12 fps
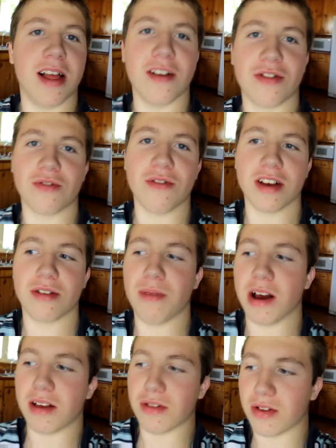lunch with,
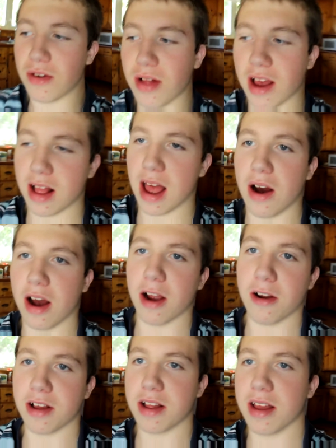but it's too late now.
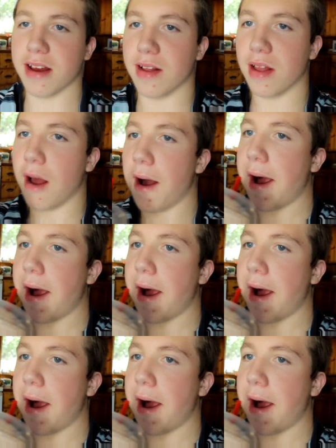I already did.